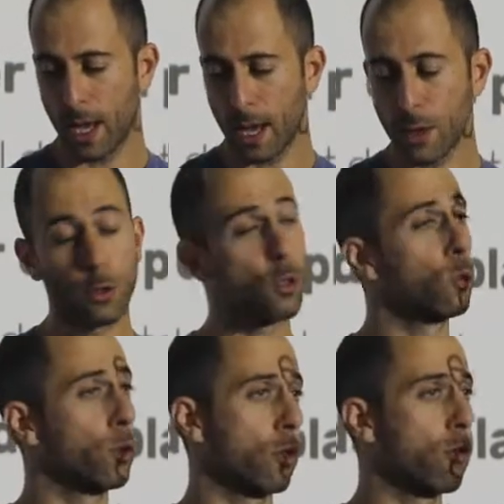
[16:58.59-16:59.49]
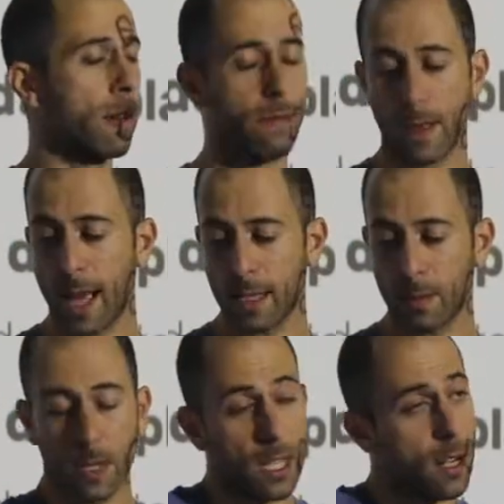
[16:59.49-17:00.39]
And those tools are great for
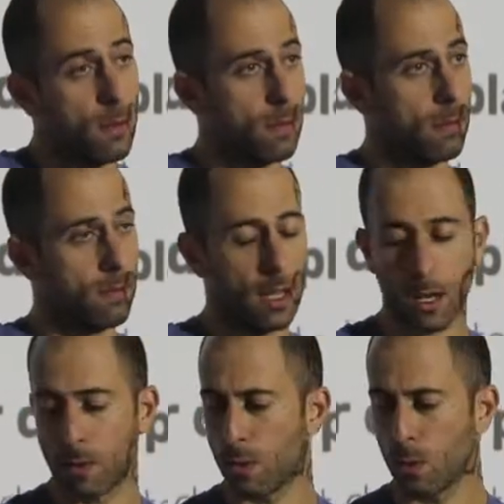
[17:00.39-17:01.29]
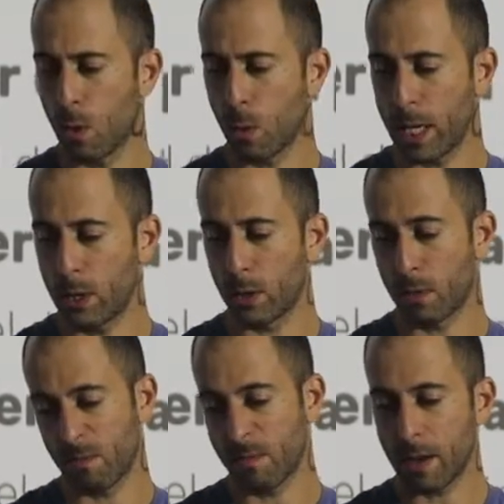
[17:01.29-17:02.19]
that, but they don't do what we do.